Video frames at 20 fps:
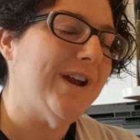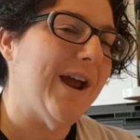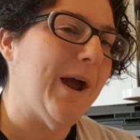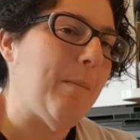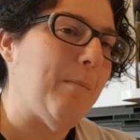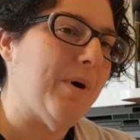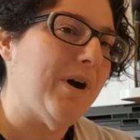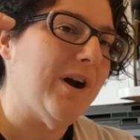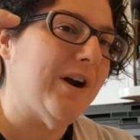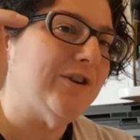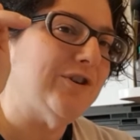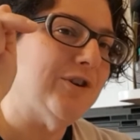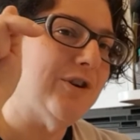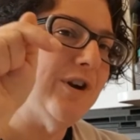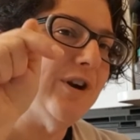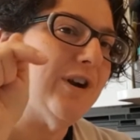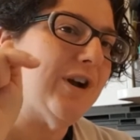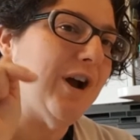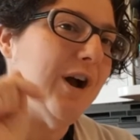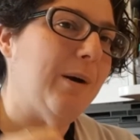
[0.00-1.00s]
yet because you're
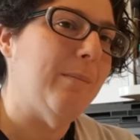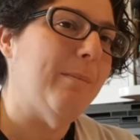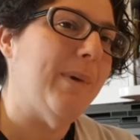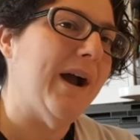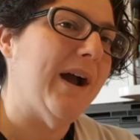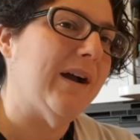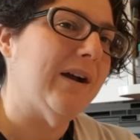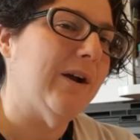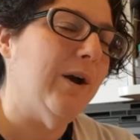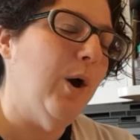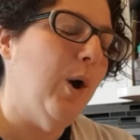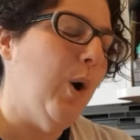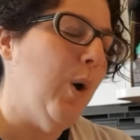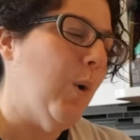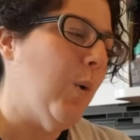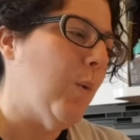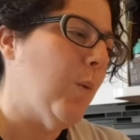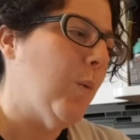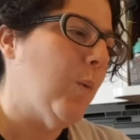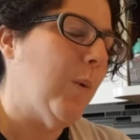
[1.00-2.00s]
going to come back
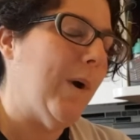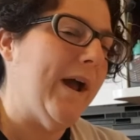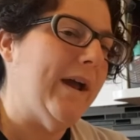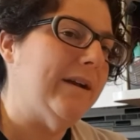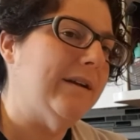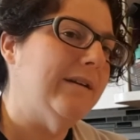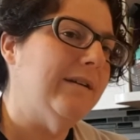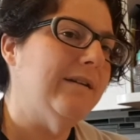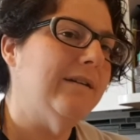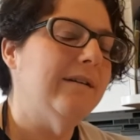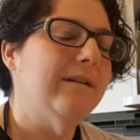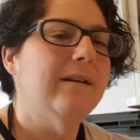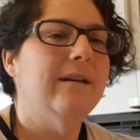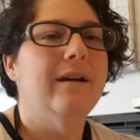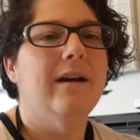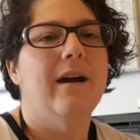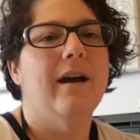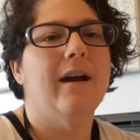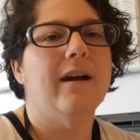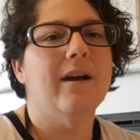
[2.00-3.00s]
when
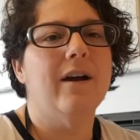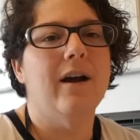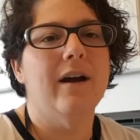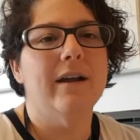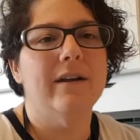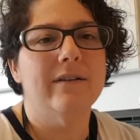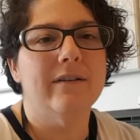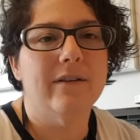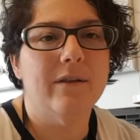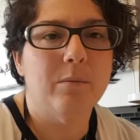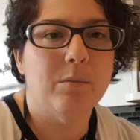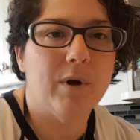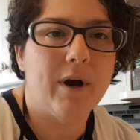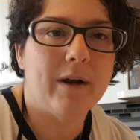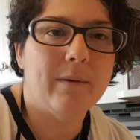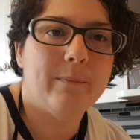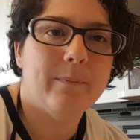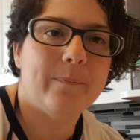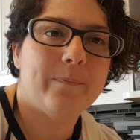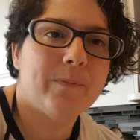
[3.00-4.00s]
I cut into the
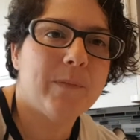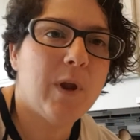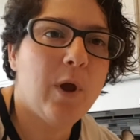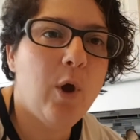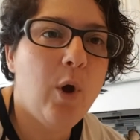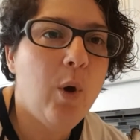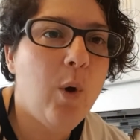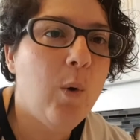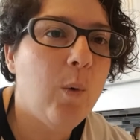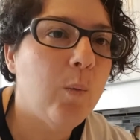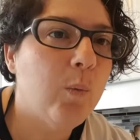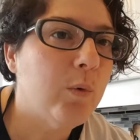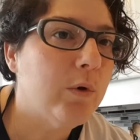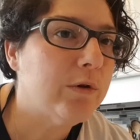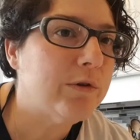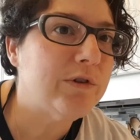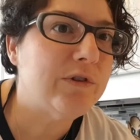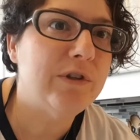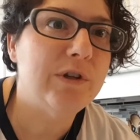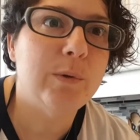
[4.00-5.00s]
bread.
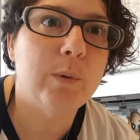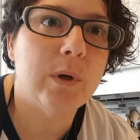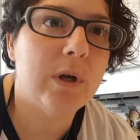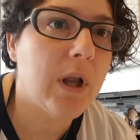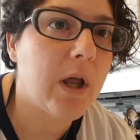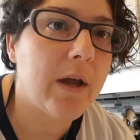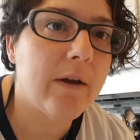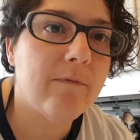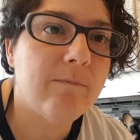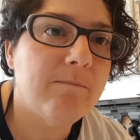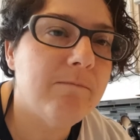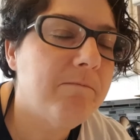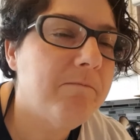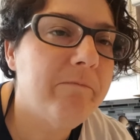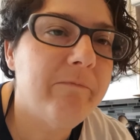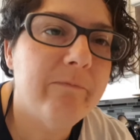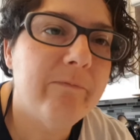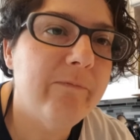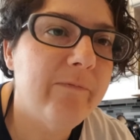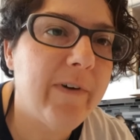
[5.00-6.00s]
We'll see you in like
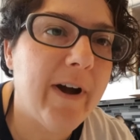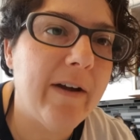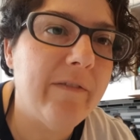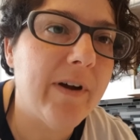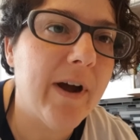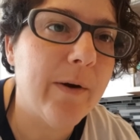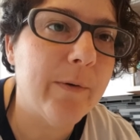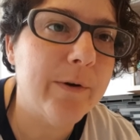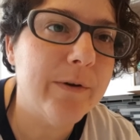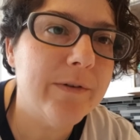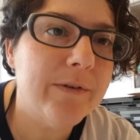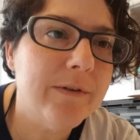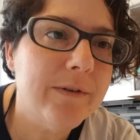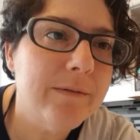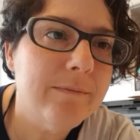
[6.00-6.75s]
five hours.